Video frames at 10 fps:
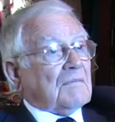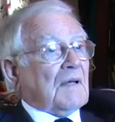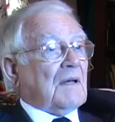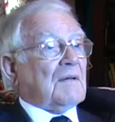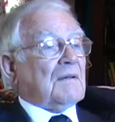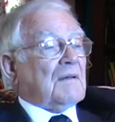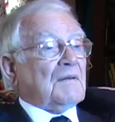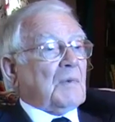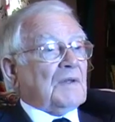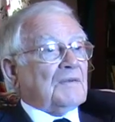I
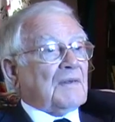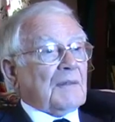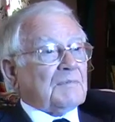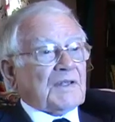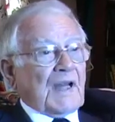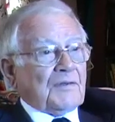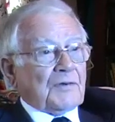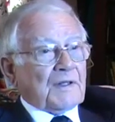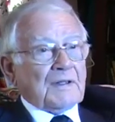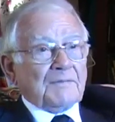went up to
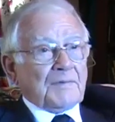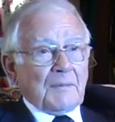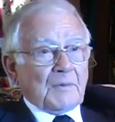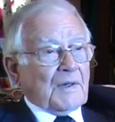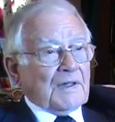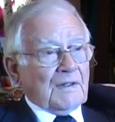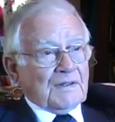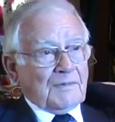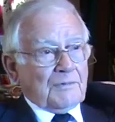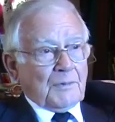Catterick in February
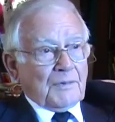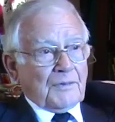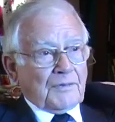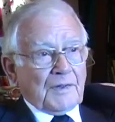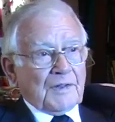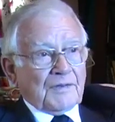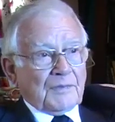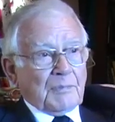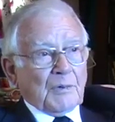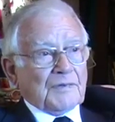1943 as
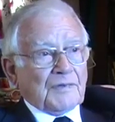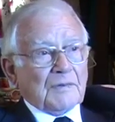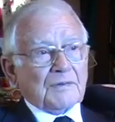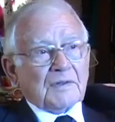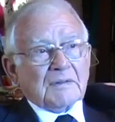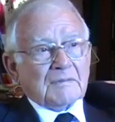a boy soldier.